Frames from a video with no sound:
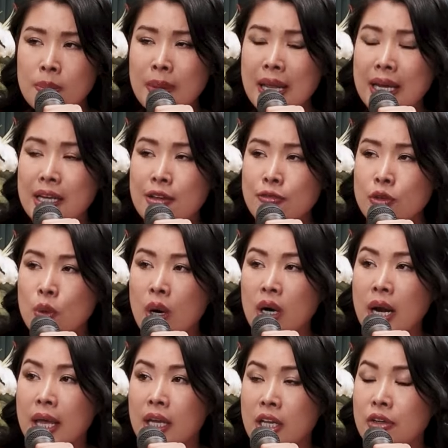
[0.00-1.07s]
But like if you are
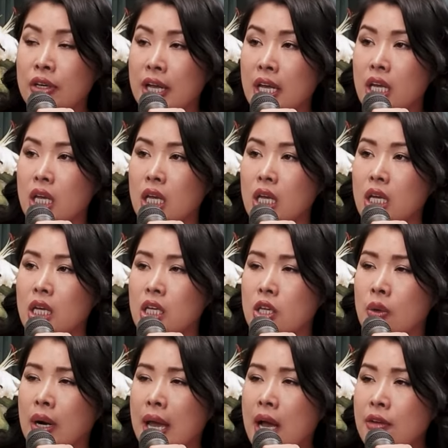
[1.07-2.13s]
like literally... Mm-hmm.
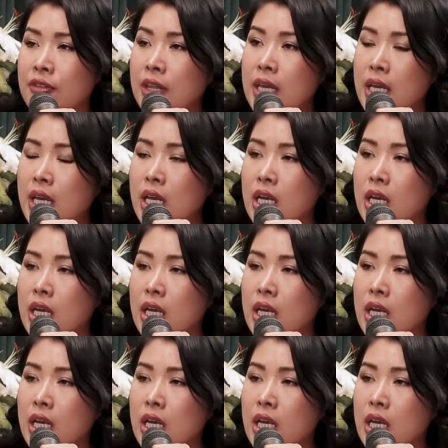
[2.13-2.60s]
You are healthy.